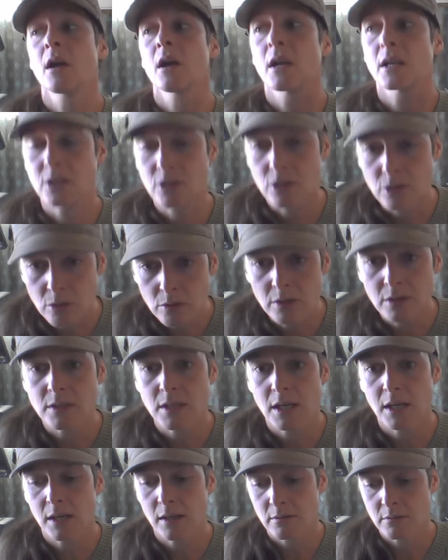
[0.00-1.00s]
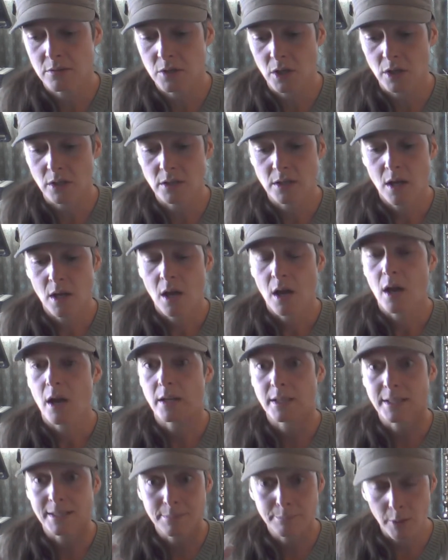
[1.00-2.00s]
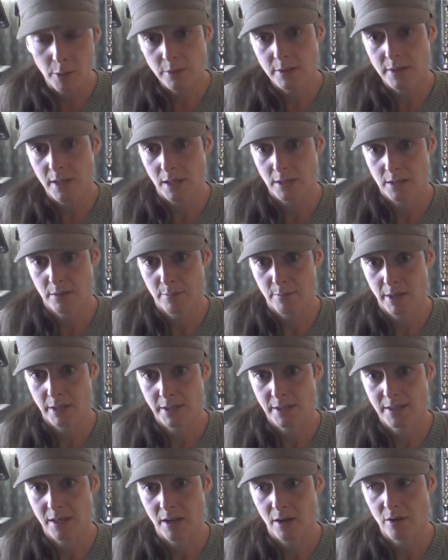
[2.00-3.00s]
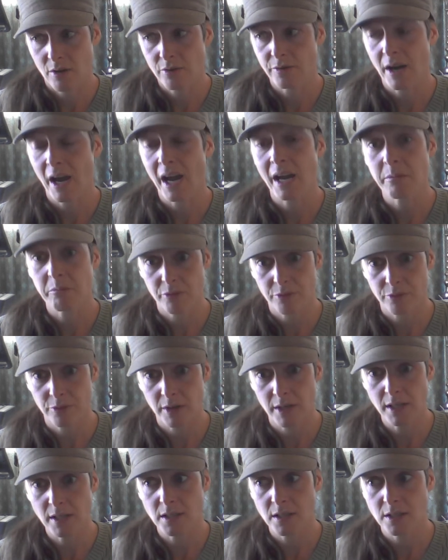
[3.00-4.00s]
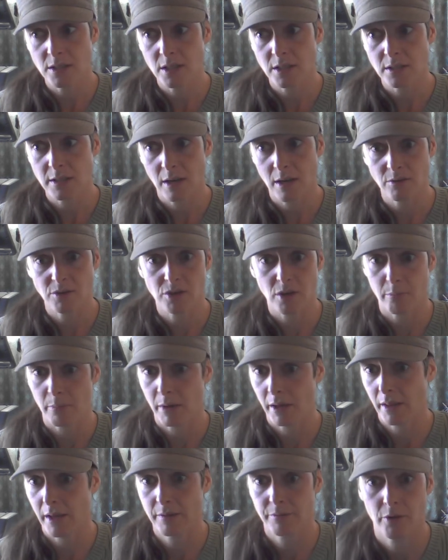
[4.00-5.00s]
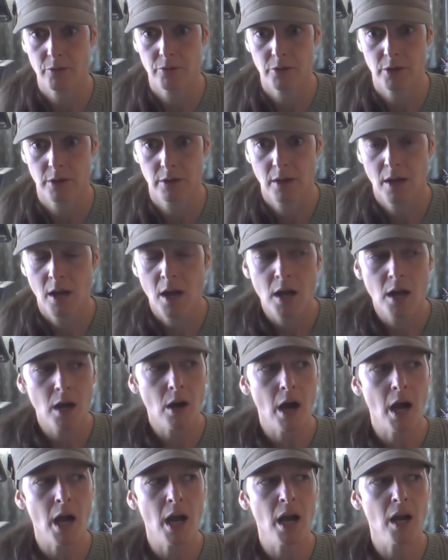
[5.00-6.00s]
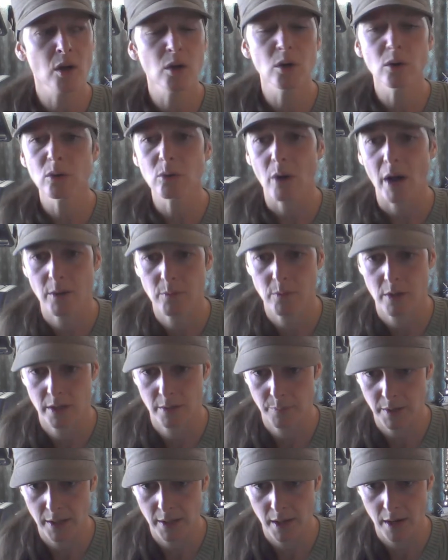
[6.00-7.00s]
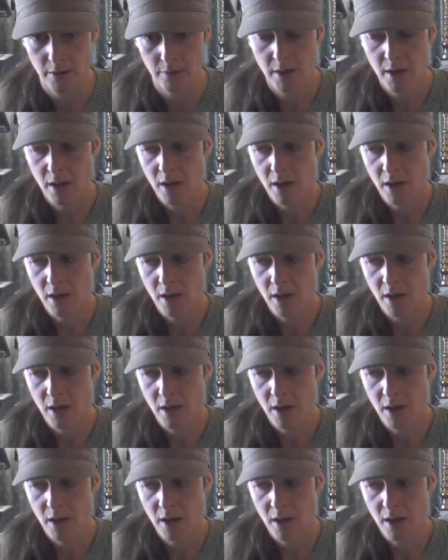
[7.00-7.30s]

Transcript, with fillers: As soon as I just expose that to myself. I'm free to just now start my life over. I, who do I want to yeah. be now?